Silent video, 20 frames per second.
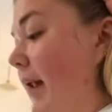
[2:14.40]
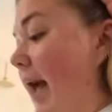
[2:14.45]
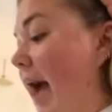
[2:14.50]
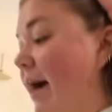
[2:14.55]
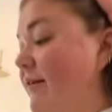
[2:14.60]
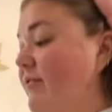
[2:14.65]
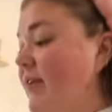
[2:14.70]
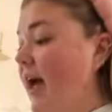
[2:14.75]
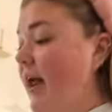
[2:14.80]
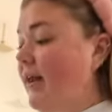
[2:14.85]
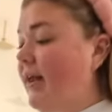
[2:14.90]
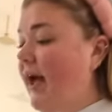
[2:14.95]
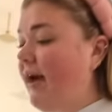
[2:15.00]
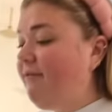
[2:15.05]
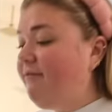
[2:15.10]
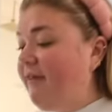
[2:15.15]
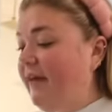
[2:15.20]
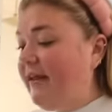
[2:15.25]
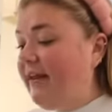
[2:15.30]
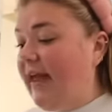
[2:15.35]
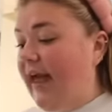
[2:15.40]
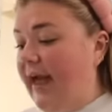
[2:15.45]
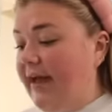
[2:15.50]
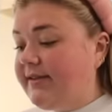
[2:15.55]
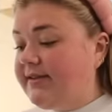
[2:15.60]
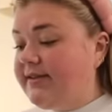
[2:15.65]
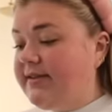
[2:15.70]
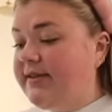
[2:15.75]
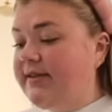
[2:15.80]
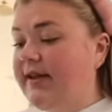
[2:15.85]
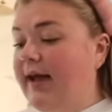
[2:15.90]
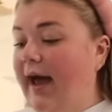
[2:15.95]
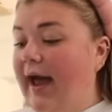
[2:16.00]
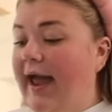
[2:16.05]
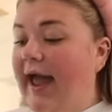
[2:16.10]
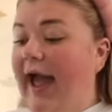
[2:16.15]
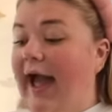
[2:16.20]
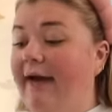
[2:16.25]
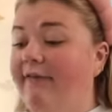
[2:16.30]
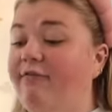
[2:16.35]
I haven't had caffeine yet. I
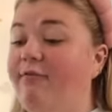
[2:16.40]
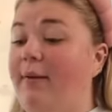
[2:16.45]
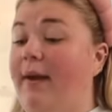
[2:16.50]
have